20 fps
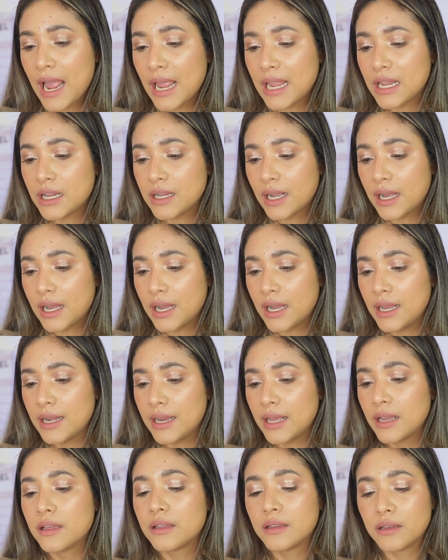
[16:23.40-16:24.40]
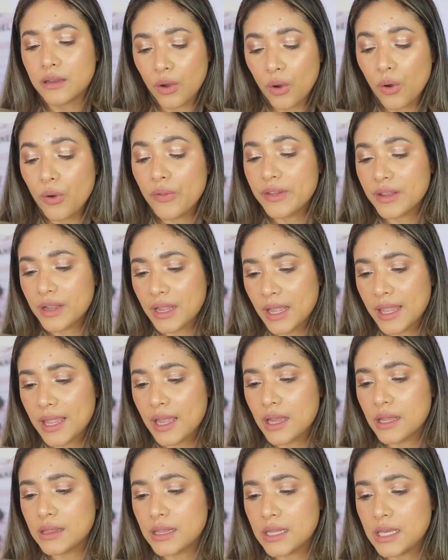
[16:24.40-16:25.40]
I got all the
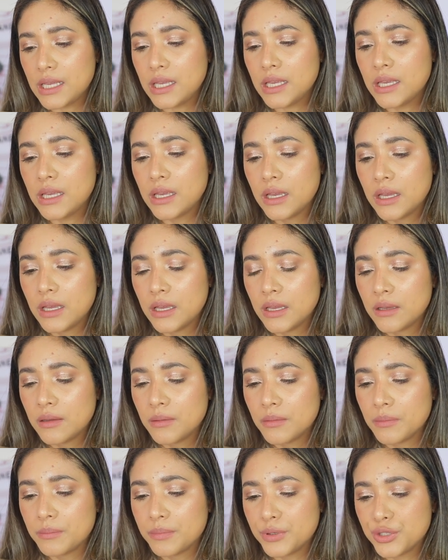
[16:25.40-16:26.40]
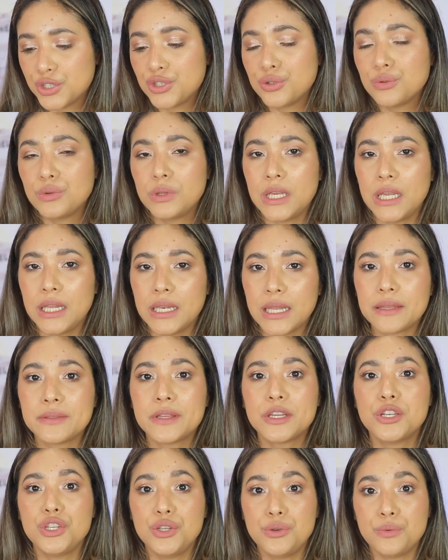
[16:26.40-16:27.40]
Kayali Patchouli, like
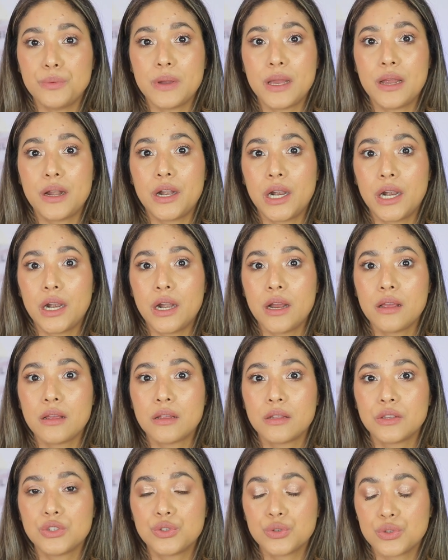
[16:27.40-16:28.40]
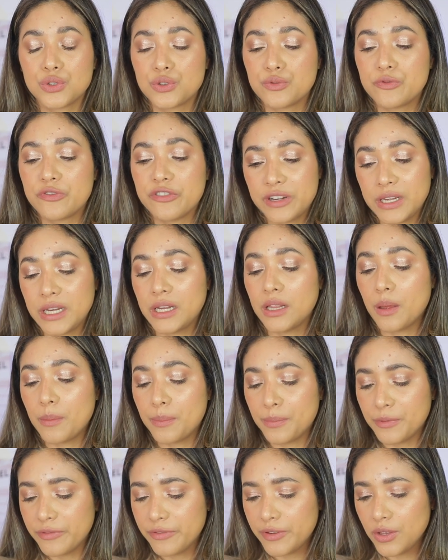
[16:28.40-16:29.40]
the newer
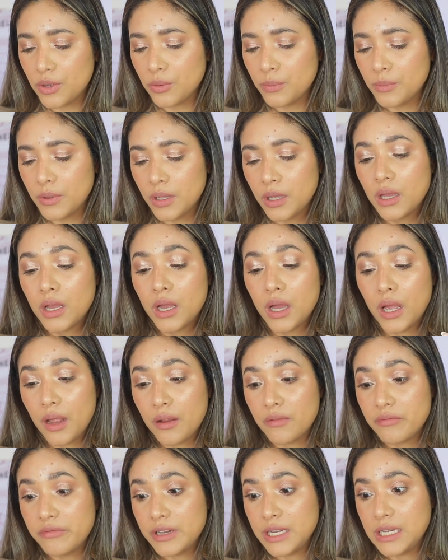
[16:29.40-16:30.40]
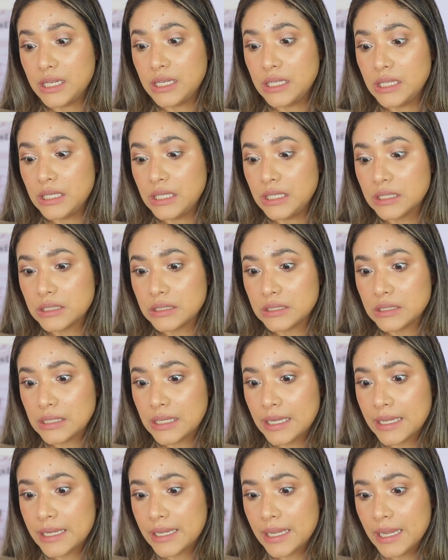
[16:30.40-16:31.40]
vanilla perfume. I really
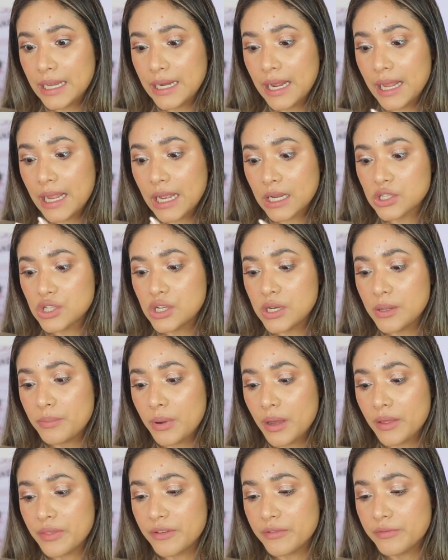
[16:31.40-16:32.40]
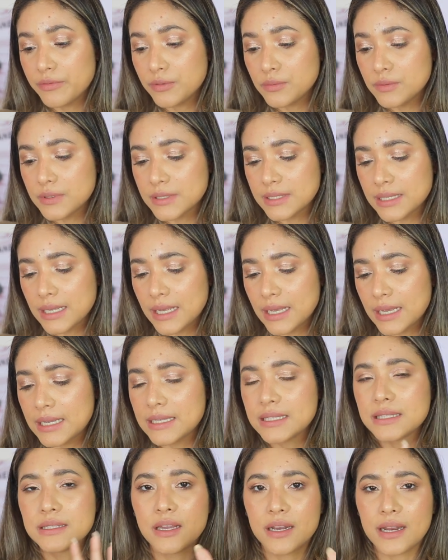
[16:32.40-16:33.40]
like it. I actually bought the full
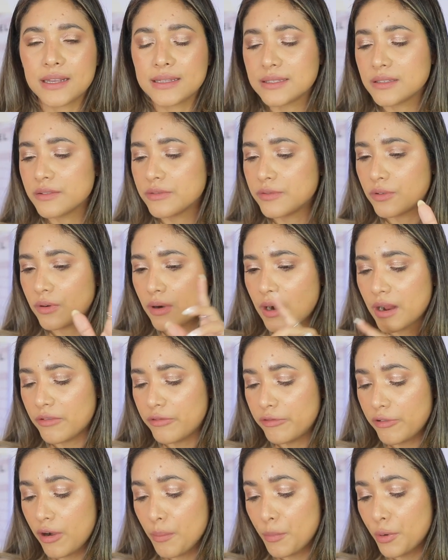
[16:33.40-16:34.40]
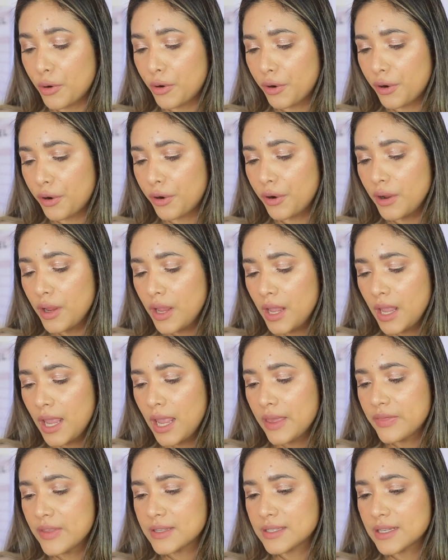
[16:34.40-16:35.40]
size, not at Sephora, from her.
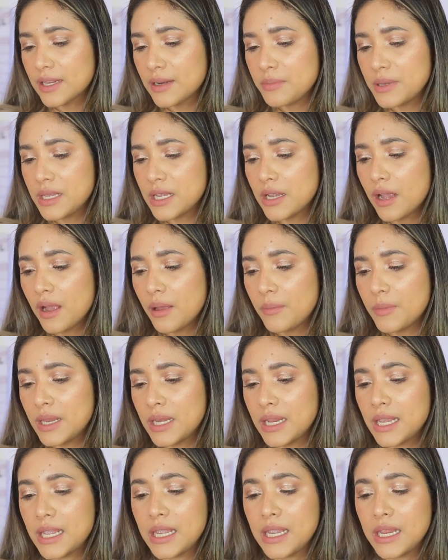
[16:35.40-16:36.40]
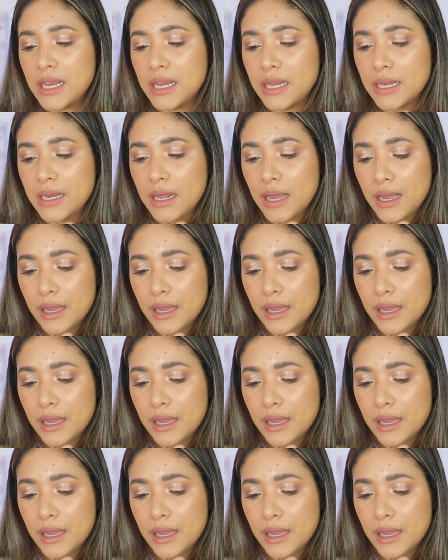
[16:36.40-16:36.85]
And that's going to be coming in...